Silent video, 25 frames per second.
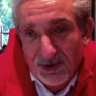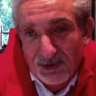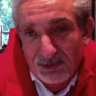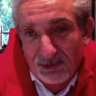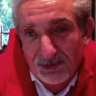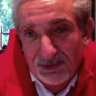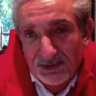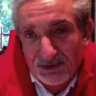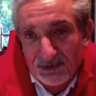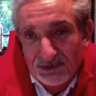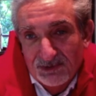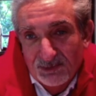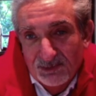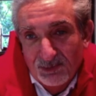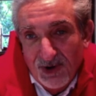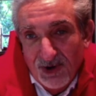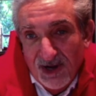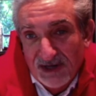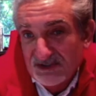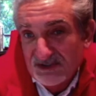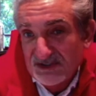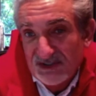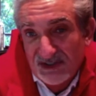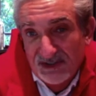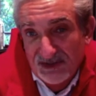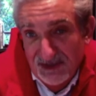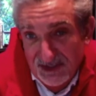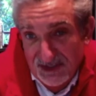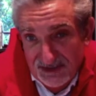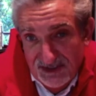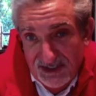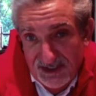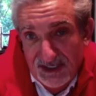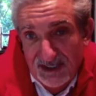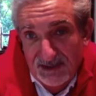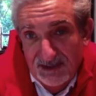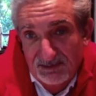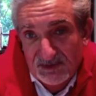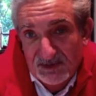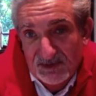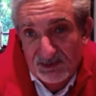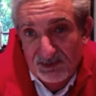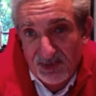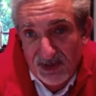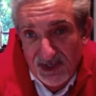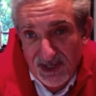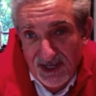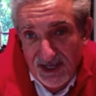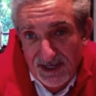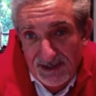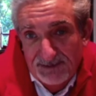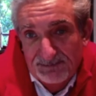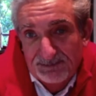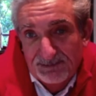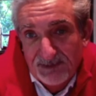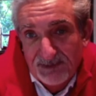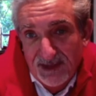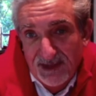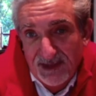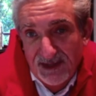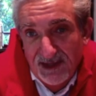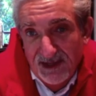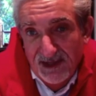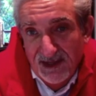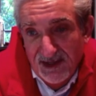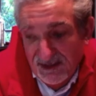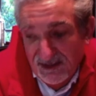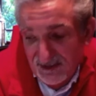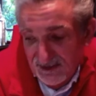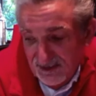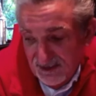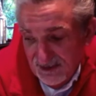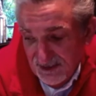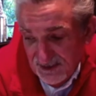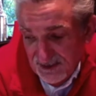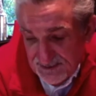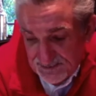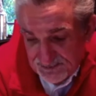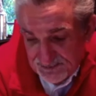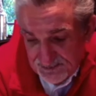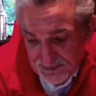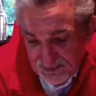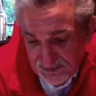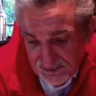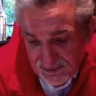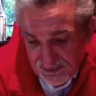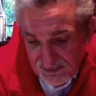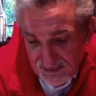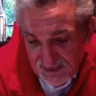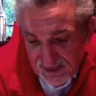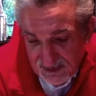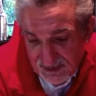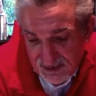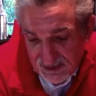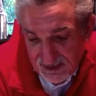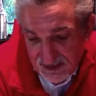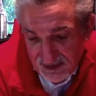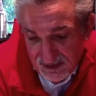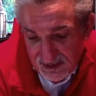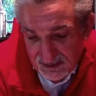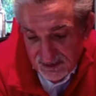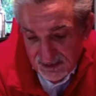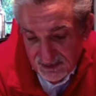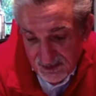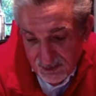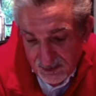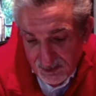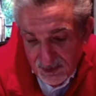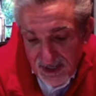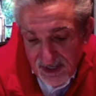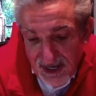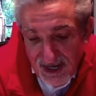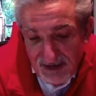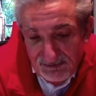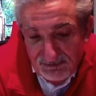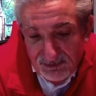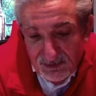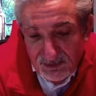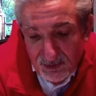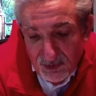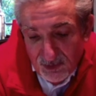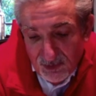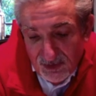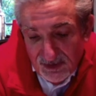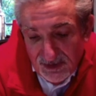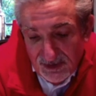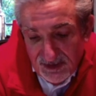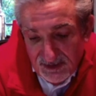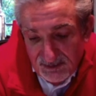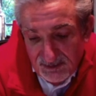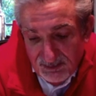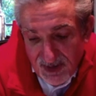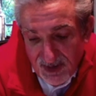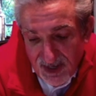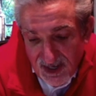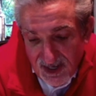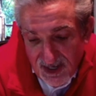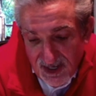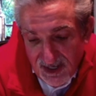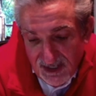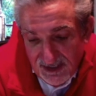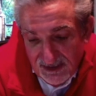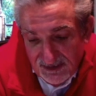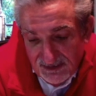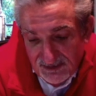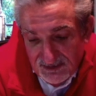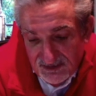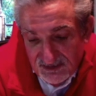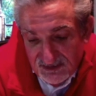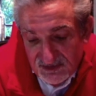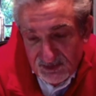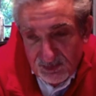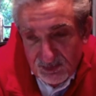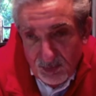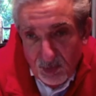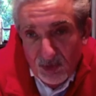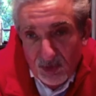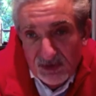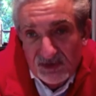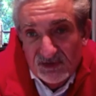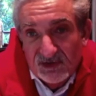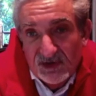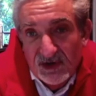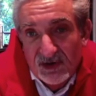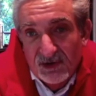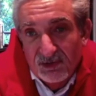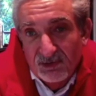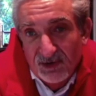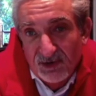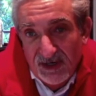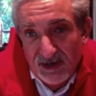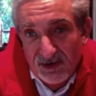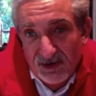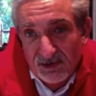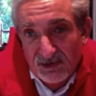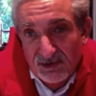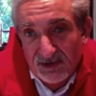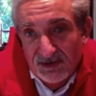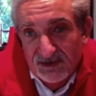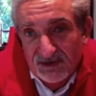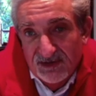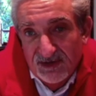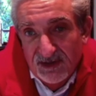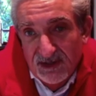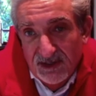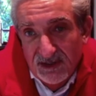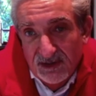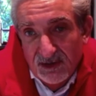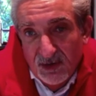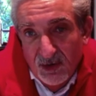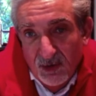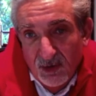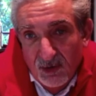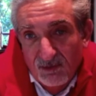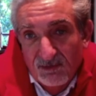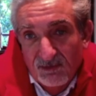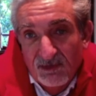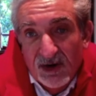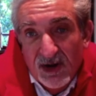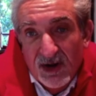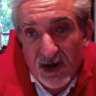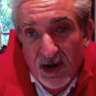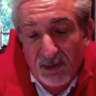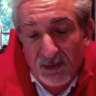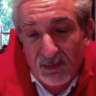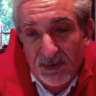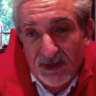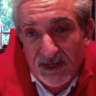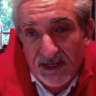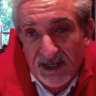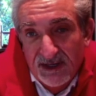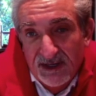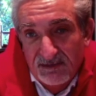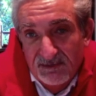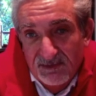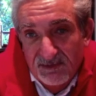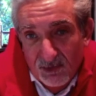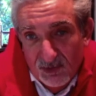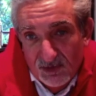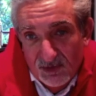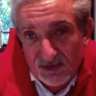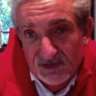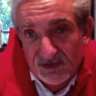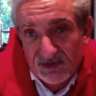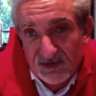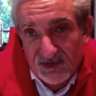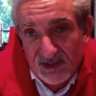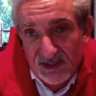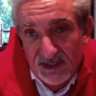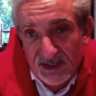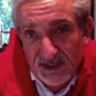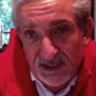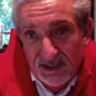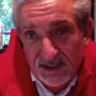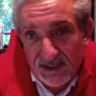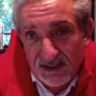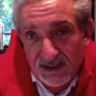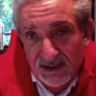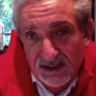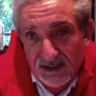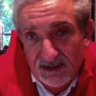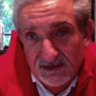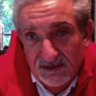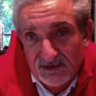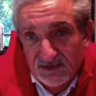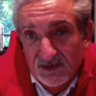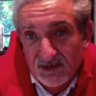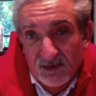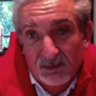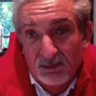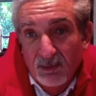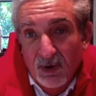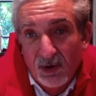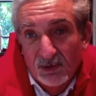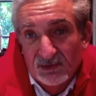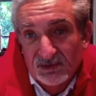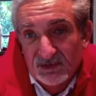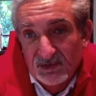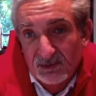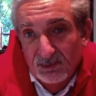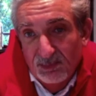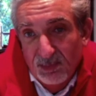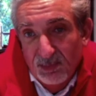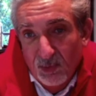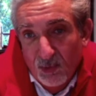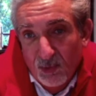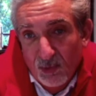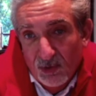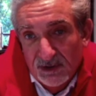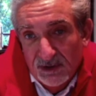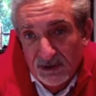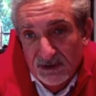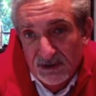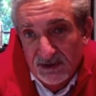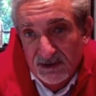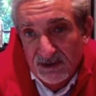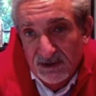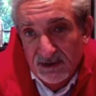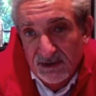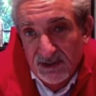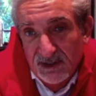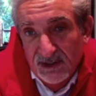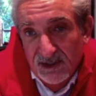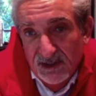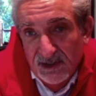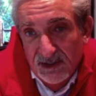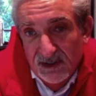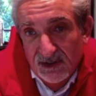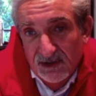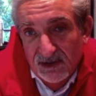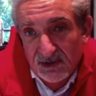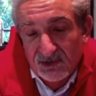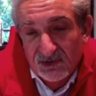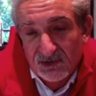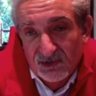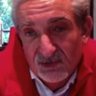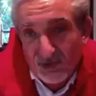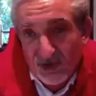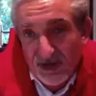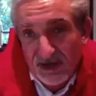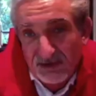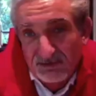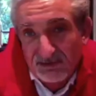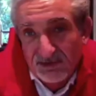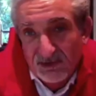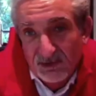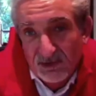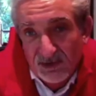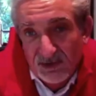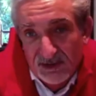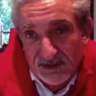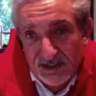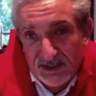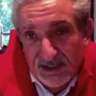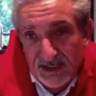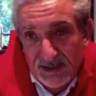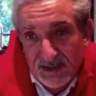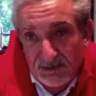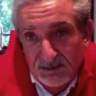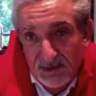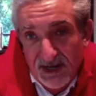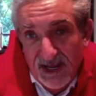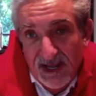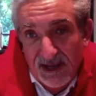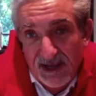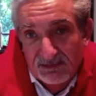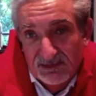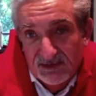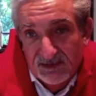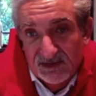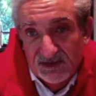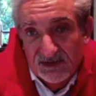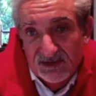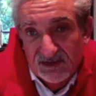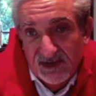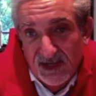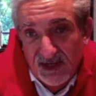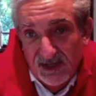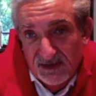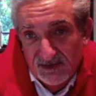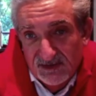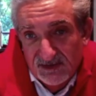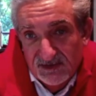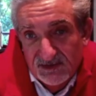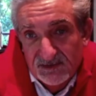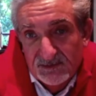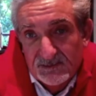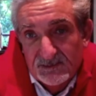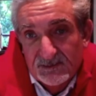was watching the teams play. And, you know, what I've learned in my sports career is that overcoming adversity is the most important trait for a team to have success.